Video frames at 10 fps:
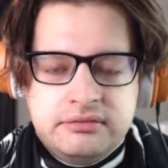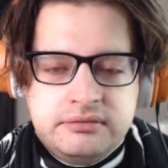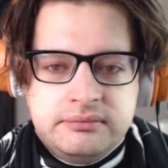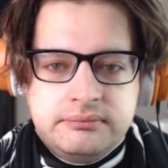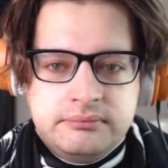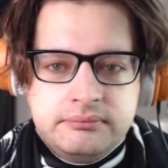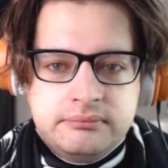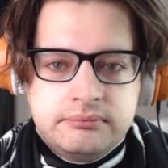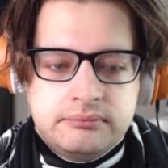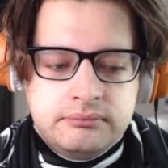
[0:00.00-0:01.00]

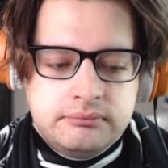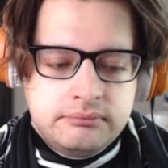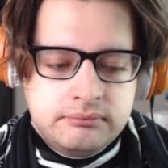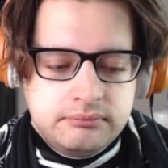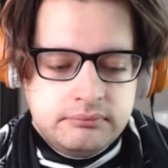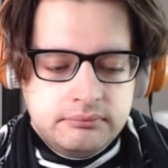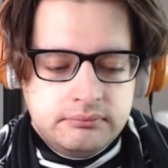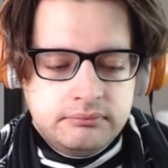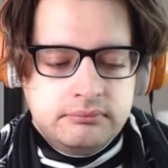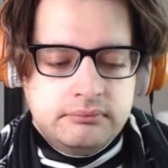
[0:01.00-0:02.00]

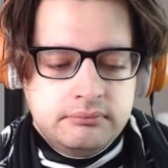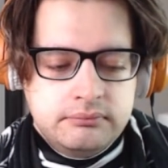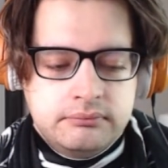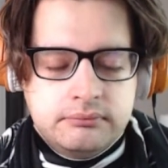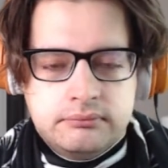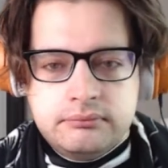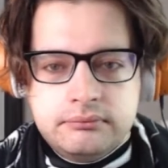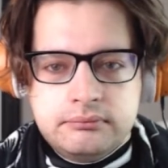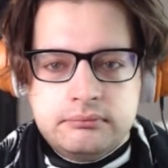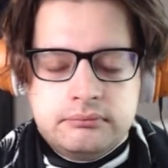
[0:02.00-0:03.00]

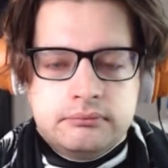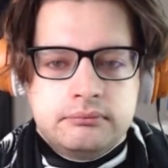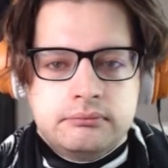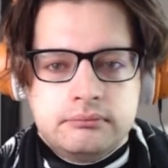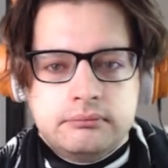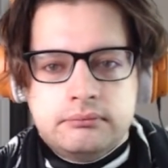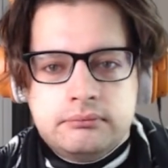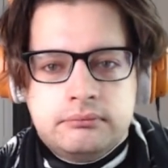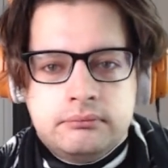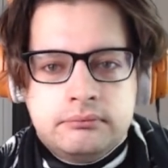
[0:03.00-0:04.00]

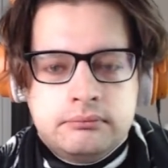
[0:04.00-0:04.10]
No words are spoken by the person on screen.